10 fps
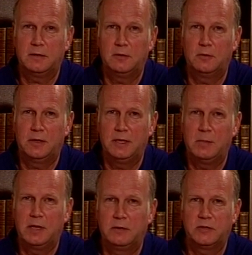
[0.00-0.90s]
your
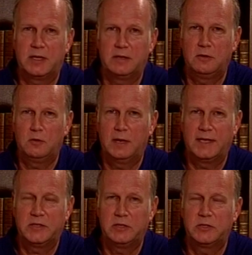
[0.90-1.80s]
emails and your
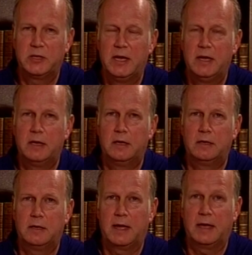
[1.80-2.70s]
letters,
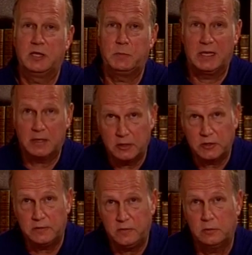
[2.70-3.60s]
and it's
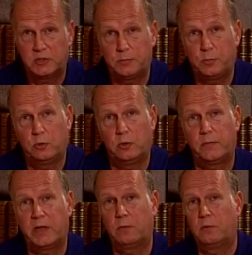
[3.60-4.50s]
because of your
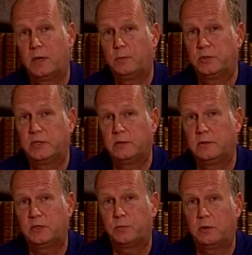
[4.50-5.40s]
support that we're able to
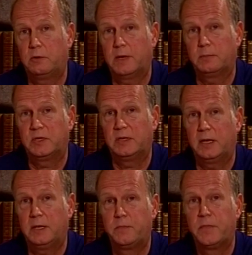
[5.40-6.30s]
do this program
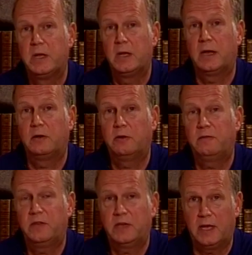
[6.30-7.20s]
today. And
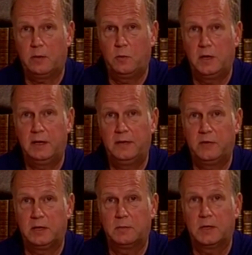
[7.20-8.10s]
don't forget, we are
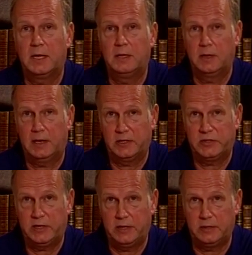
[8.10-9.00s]
living in the
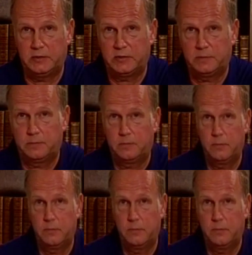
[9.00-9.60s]
last days.